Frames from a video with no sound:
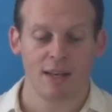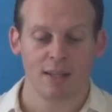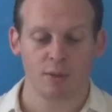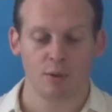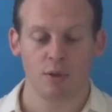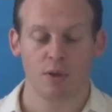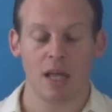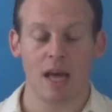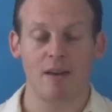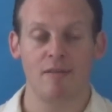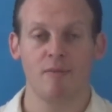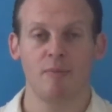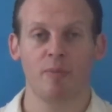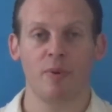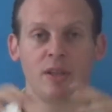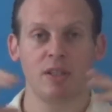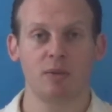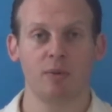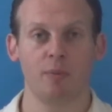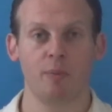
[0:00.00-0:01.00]
So you have
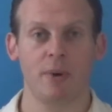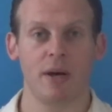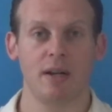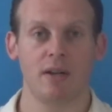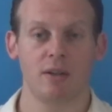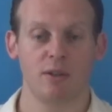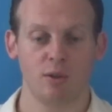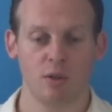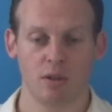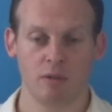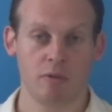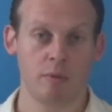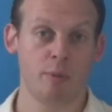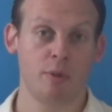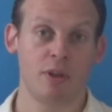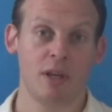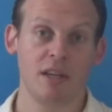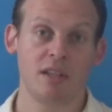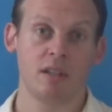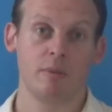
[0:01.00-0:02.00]
much better sort of
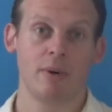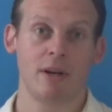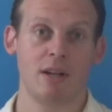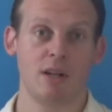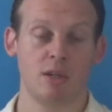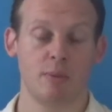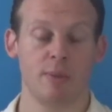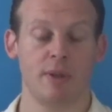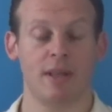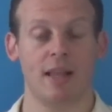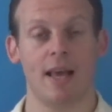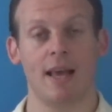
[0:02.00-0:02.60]
reputation management.